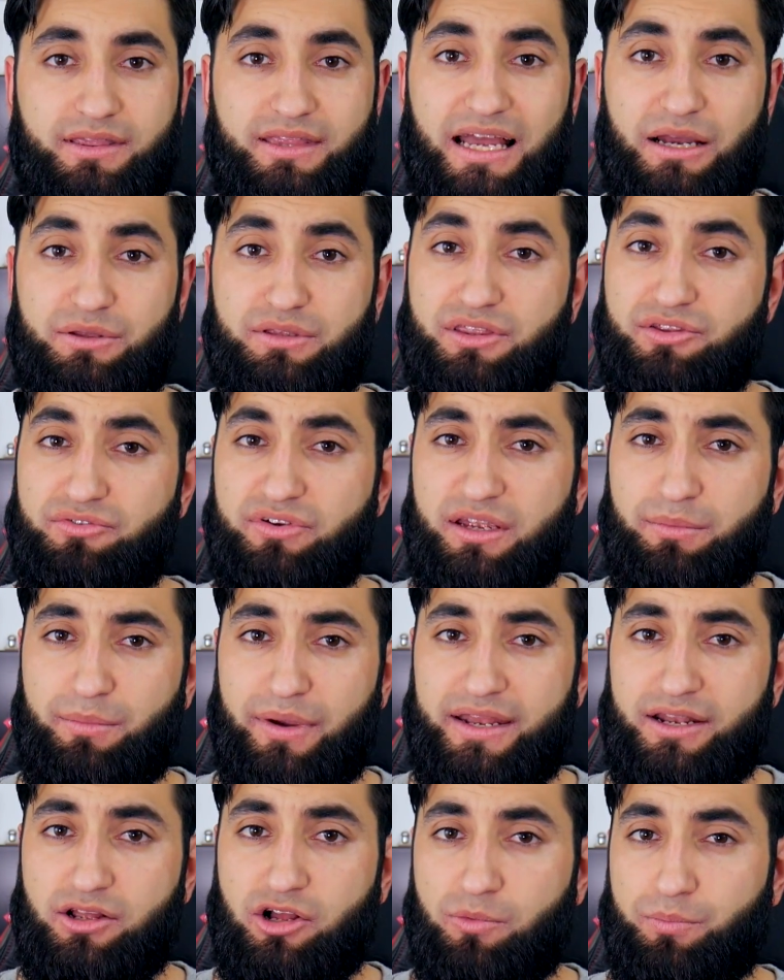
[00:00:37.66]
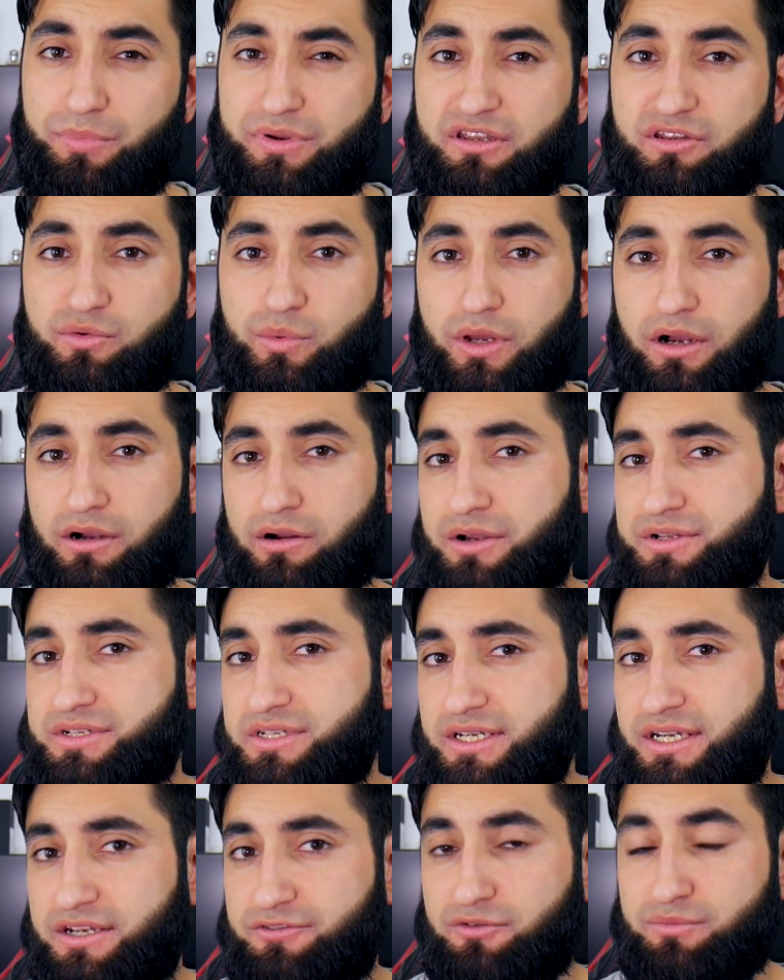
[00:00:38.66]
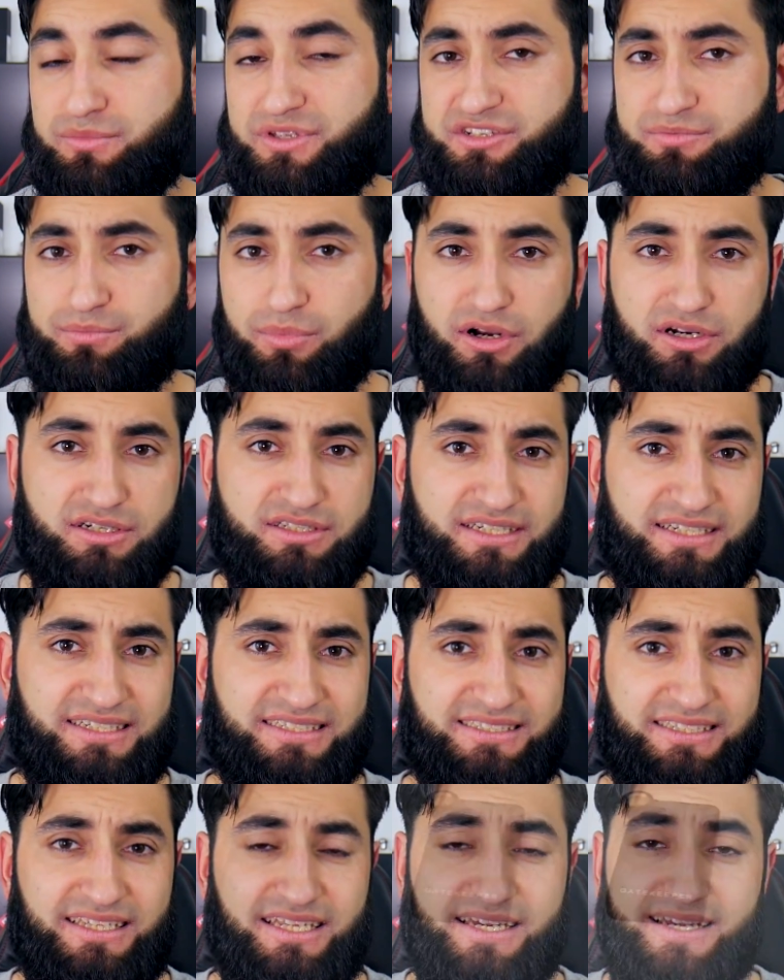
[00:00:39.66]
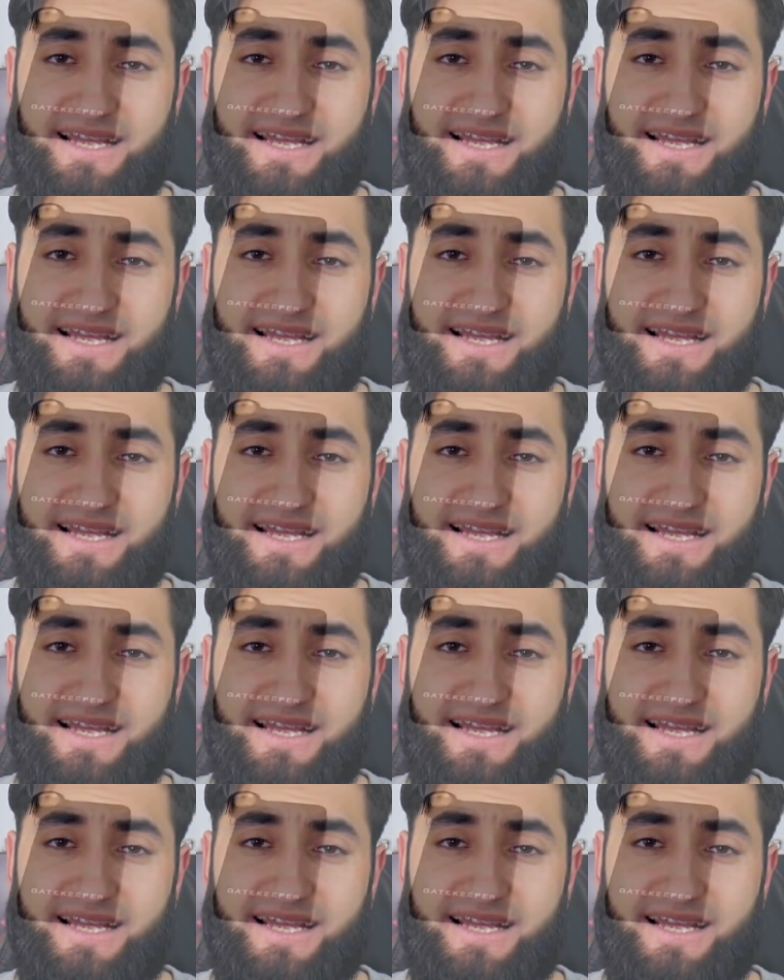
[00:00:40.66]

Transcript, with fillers: Now the three main components we are going to need from this box is the